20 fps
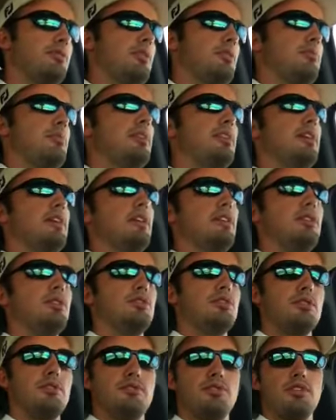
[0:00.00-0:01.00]
I mean, they
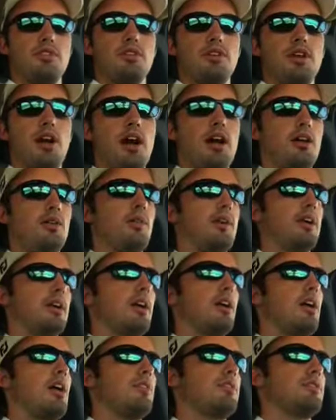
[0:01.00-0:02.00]
used them for higher
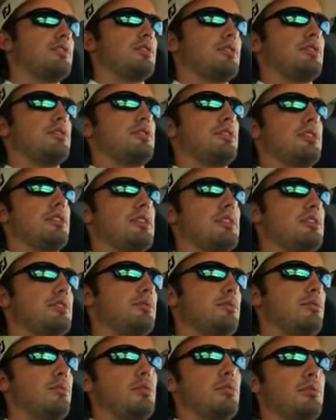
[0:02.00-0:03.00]
ranking officers that they
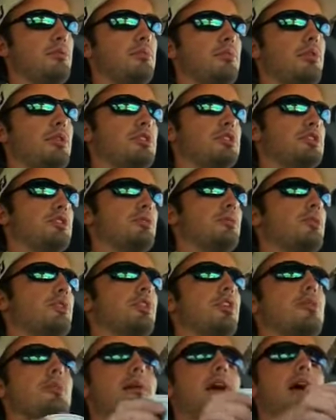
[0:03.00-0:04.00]
pretty sure would
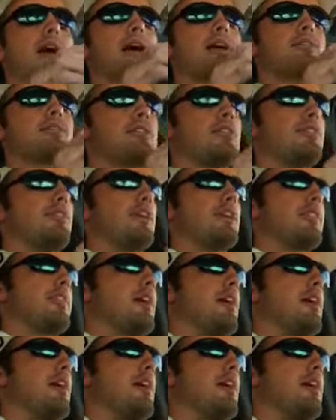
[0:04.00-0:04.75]
go back, stuff like